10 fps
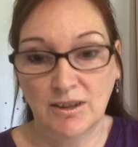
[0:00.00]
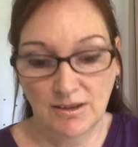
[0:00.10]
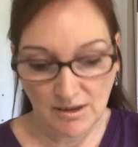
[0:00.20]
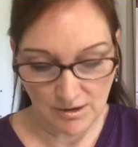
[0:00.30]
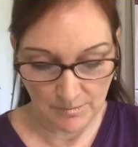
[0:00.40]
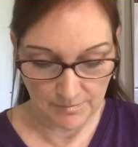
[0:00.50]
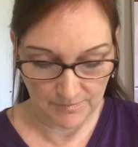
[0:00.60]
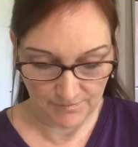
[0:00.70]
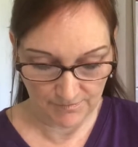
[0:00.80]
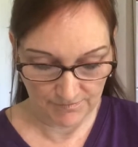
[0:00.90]

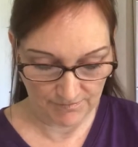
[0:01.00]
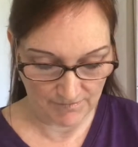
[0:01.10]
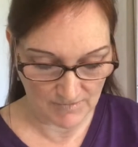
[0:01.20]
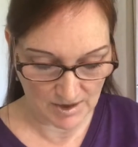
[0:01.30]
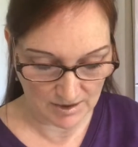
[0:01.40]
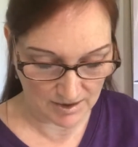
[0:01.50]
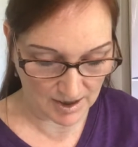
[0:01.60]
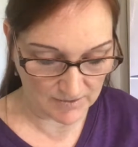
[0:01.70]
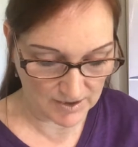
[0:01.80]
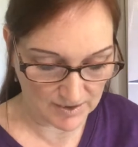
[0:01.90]

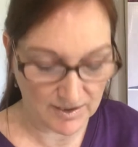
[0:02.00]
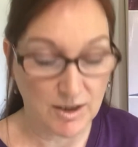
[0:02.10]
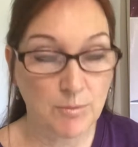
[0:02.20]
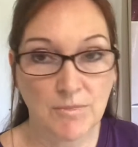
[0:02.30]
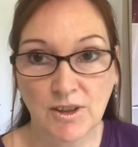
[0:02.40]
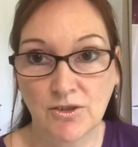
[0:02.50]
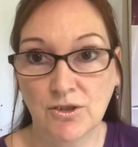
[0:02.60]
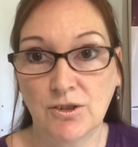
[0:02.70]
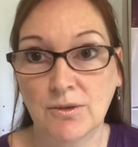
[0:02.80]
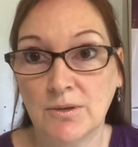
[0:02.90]
have that same issue.